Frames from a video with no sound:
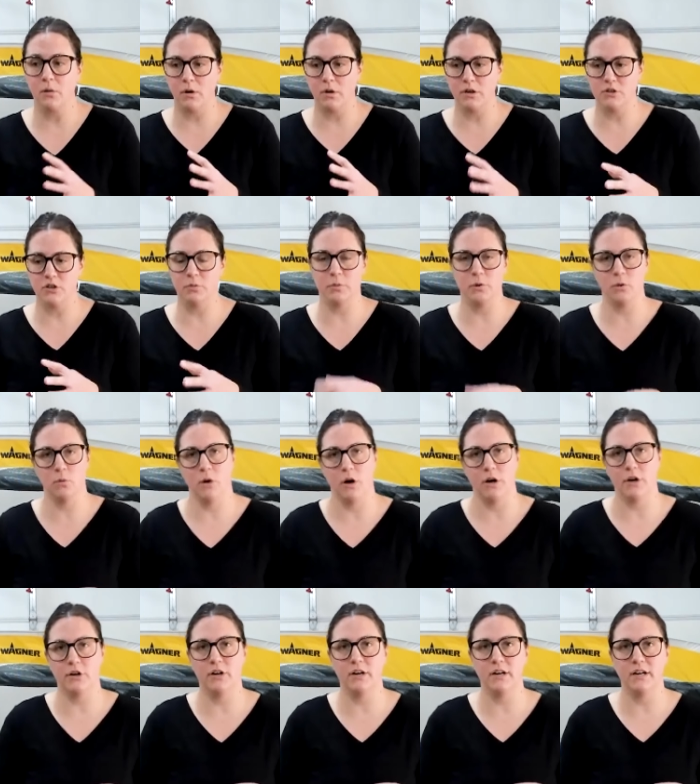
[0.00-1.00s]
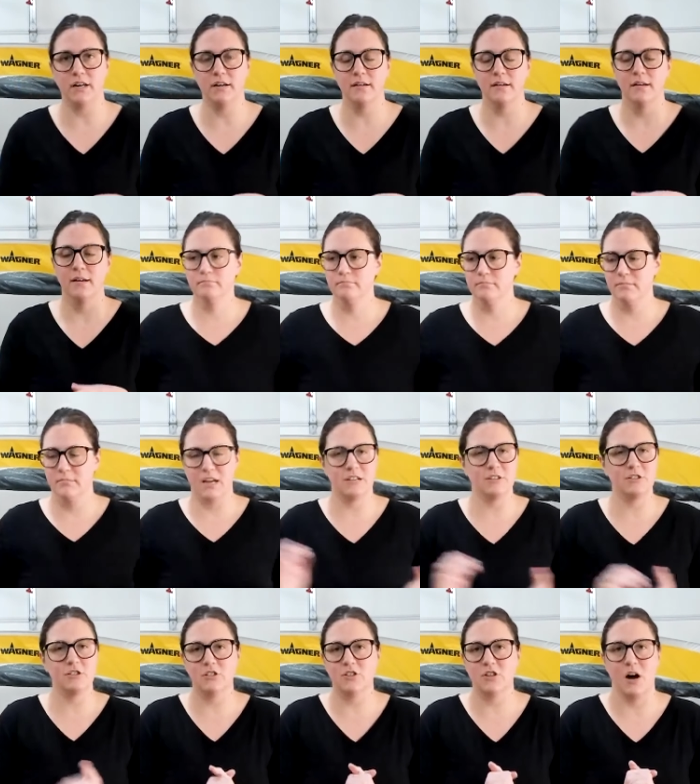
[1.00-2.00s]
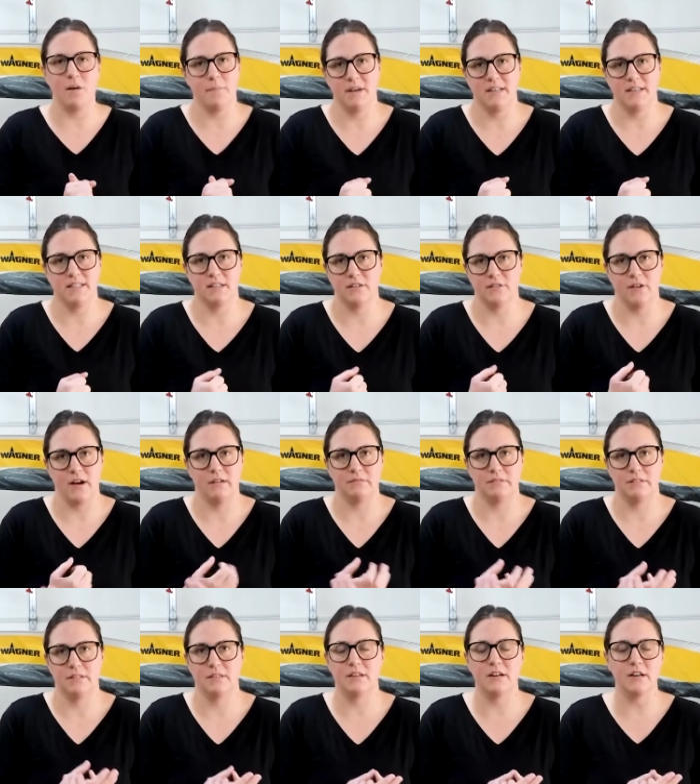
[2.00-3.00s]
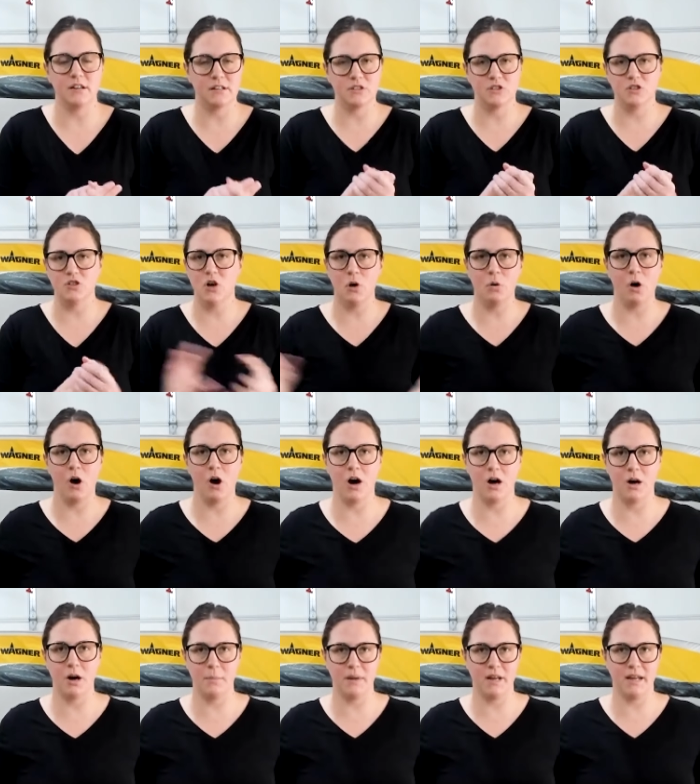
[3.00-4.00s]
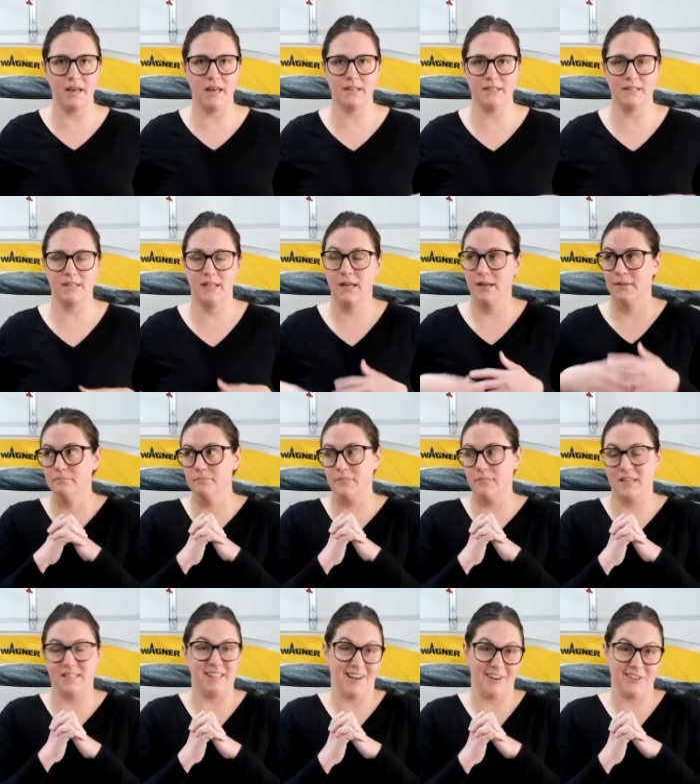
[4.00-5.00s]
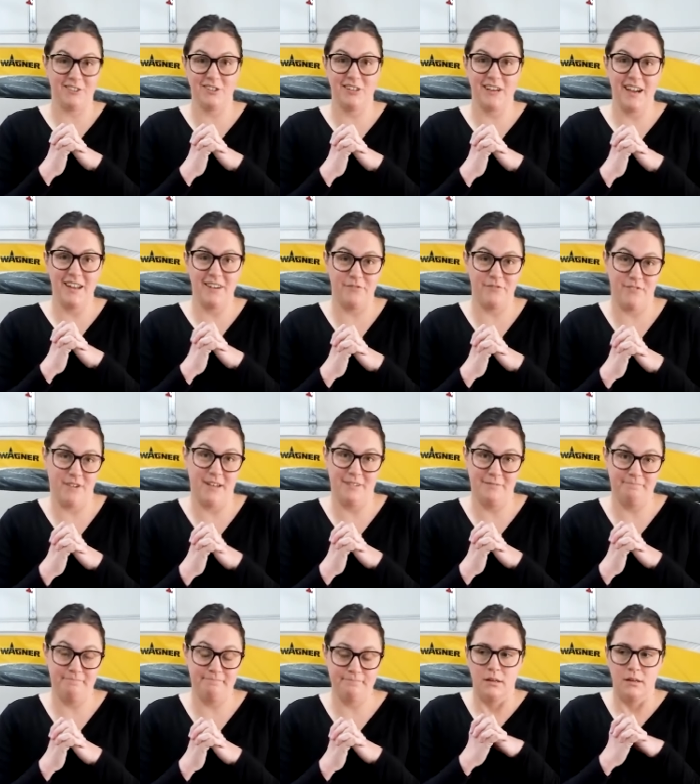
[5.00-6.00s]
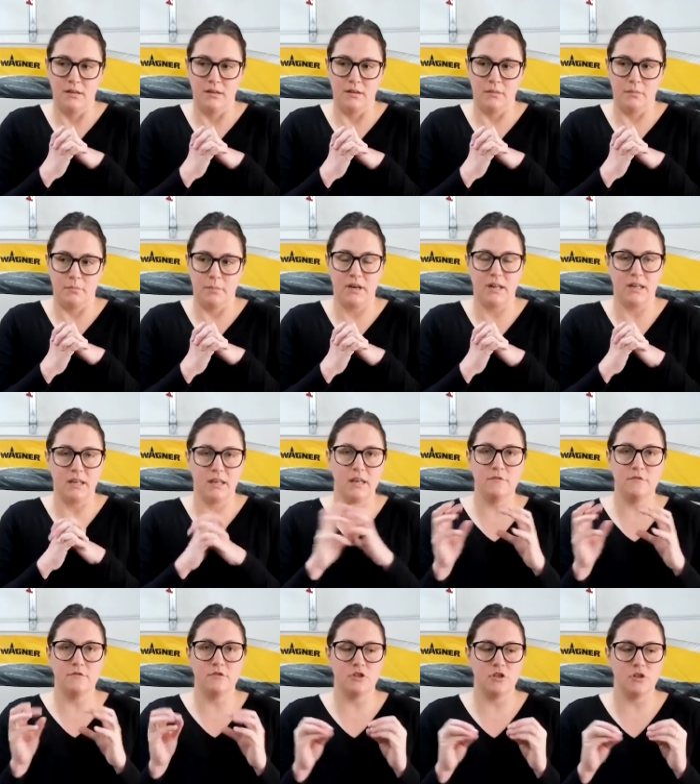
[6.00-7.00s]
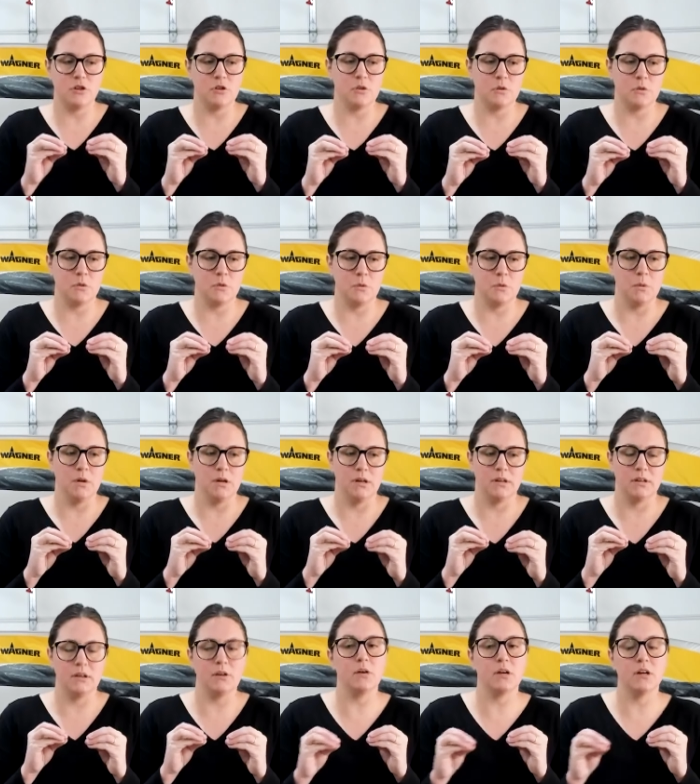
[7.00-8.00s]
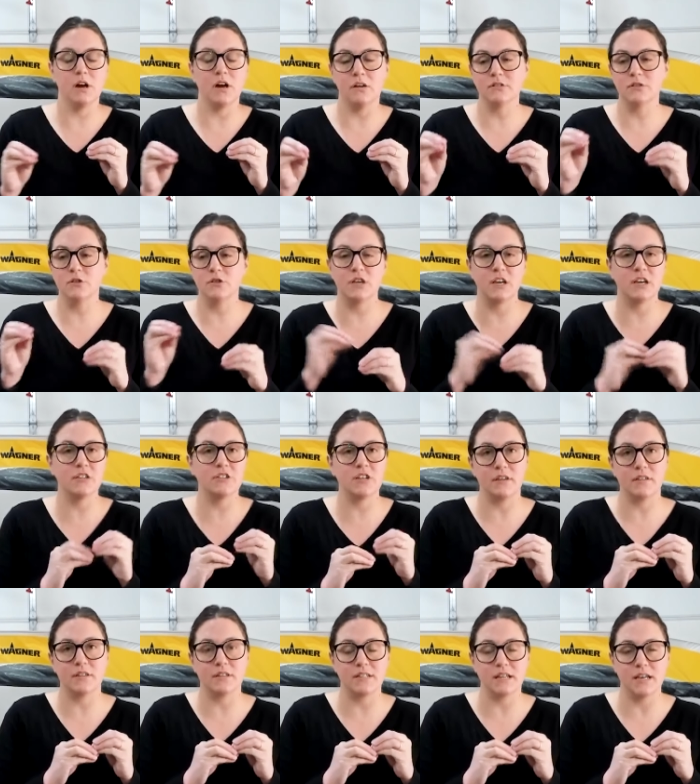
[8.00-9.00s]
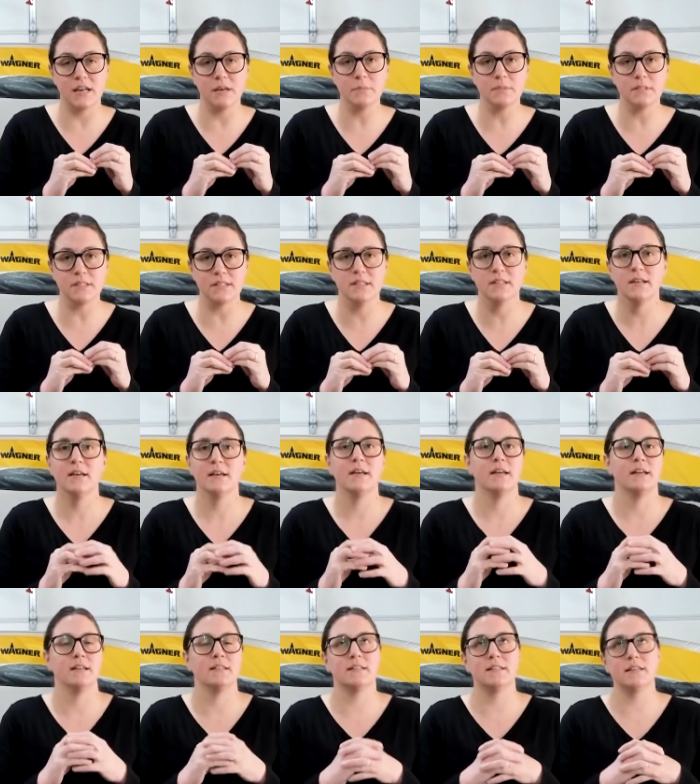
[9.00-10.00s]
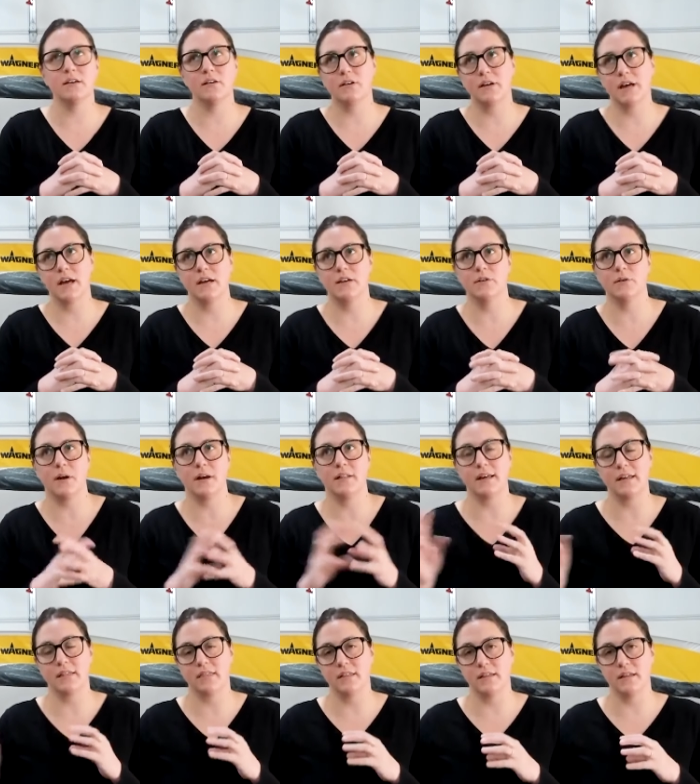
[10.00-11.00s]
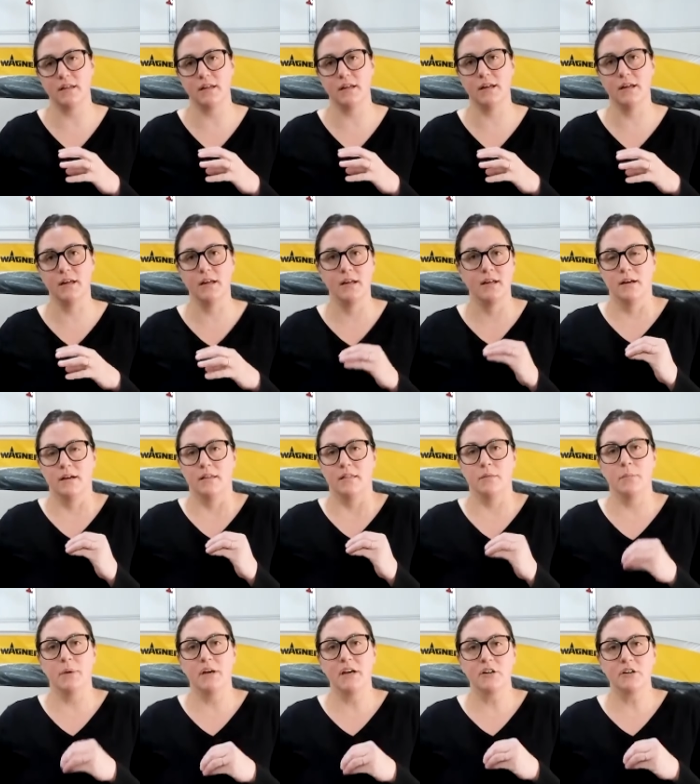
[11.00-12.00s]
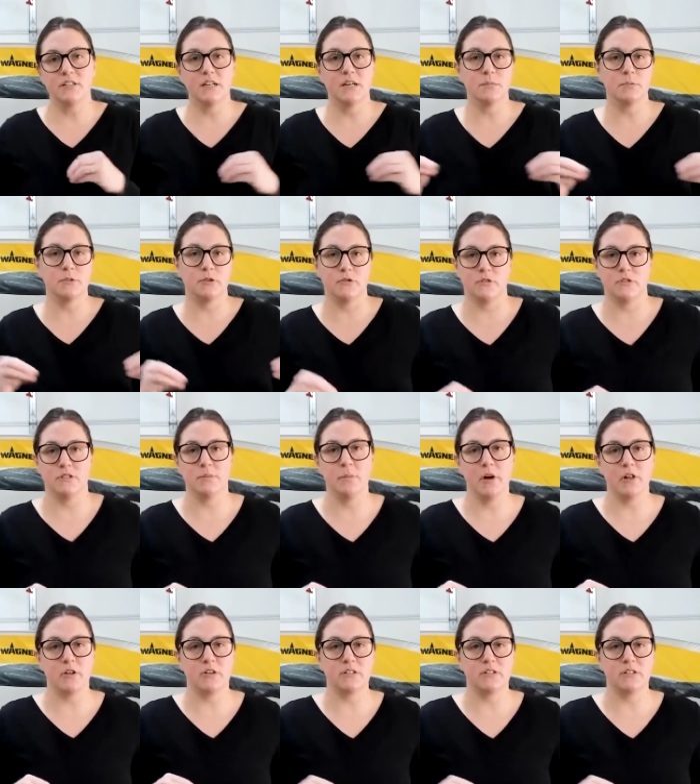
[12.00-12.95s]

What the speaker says: once you put water in it and just start messing around. There is no harm in it. It's actually kind of fun, but it gives you can also change out the tips and see, okay, do I like the bigger tips or the smaller